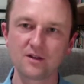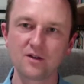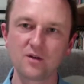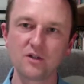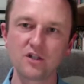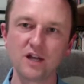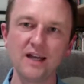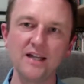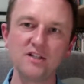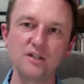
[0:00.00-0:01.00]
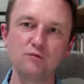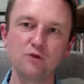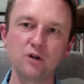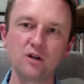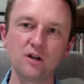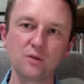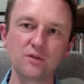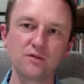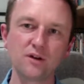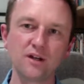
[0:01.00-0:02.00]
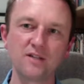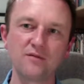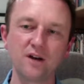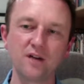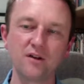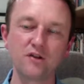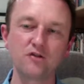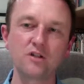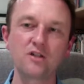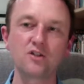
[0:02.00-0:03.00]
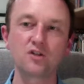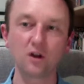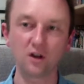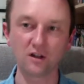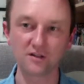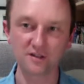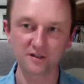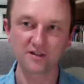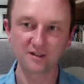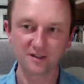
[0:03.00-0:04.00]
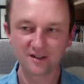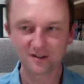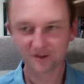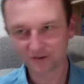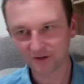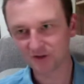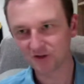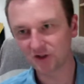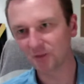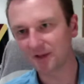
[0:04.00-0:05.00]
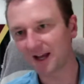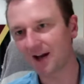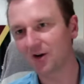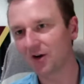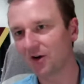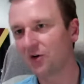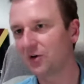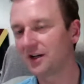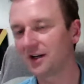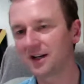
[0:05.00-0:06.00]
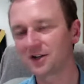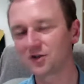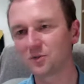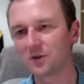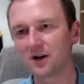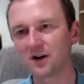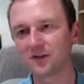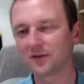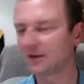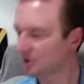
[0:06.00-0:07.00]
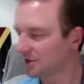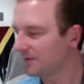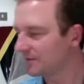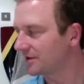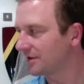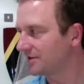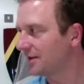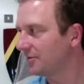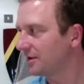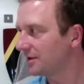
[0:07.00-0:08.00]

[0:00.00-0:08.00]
Which aging rocker was fined $500 for consuming alcohol in a national park? I feel I should emphasize that word.